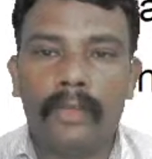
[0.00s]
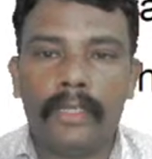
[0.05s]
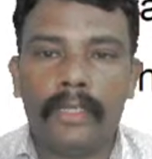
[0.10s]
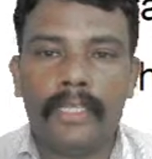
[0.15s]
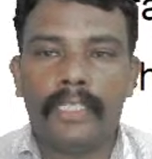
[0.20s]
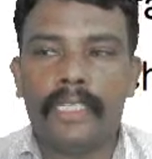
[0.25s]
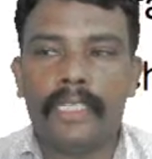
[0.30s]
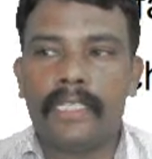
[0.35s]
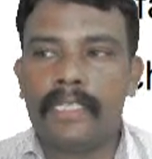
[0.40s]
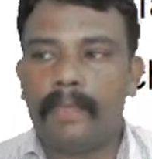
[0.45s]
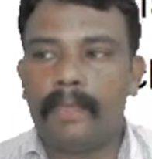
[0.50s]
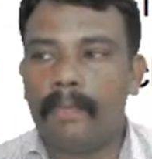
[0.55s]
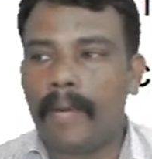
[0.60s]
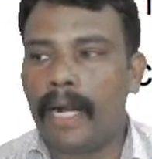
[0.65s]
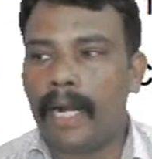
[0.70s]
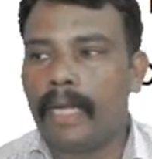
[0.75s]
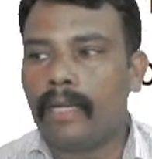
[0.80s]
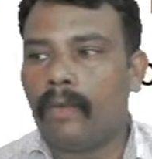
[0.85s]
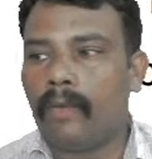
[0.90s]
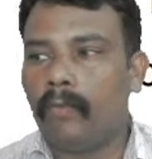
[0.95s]
this is the
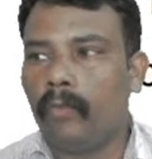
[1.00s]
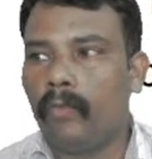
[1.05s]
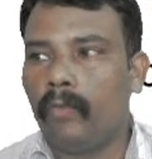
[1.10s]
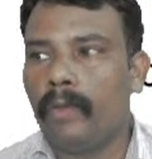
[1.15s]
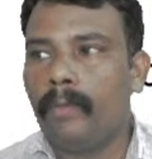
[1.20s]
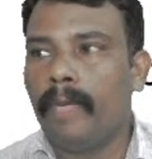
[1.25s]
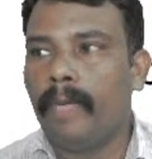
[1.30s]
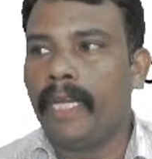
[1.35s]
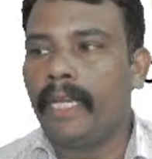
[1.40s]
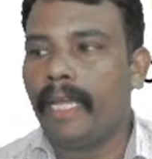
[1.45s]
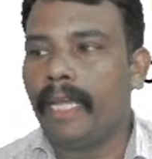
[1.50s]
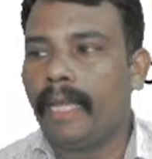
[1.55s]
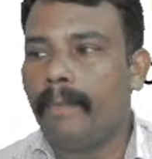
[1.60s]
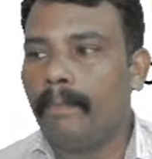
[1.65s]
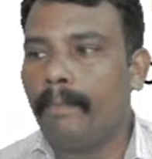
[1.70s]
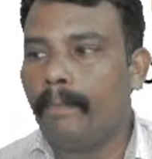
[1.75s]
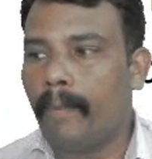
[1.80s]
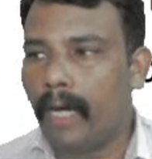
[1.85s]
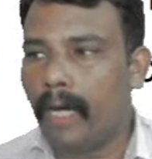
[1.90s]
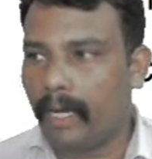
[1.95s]
part of women
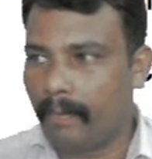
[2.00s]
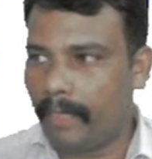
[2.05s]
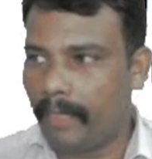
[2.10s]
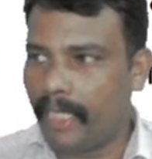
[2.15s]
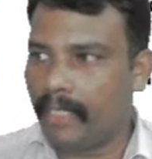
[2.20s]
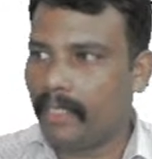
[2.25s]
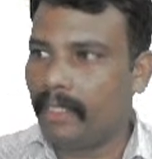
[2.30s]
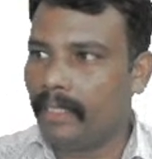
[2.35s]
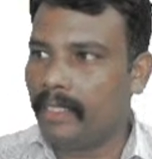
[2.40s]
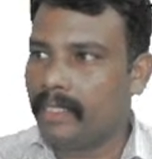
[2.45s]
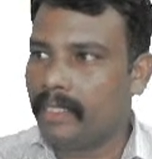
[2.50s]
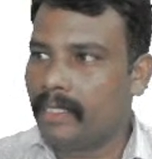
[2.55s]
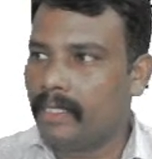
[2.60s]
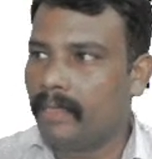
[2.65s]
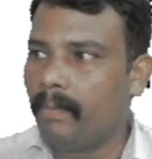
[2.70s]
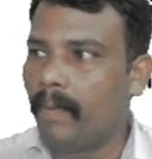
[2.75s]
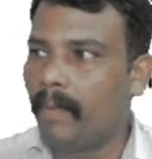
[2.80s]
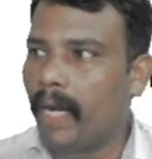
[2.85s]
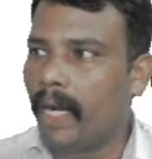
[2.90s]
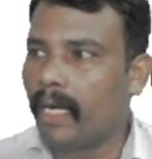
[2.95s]
empowerment this is
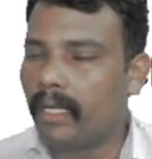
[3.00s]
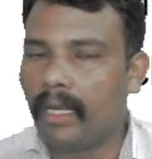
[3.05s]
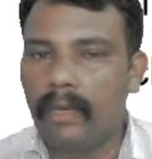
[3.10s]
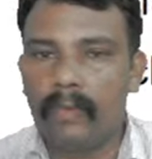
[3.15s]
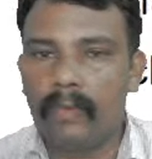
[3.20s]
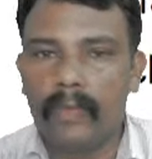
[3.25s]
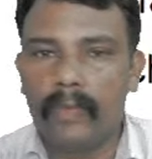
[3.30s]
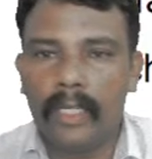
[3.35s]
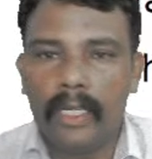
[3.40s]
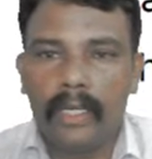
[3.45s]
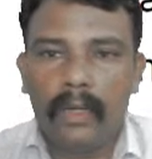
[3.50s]
the part of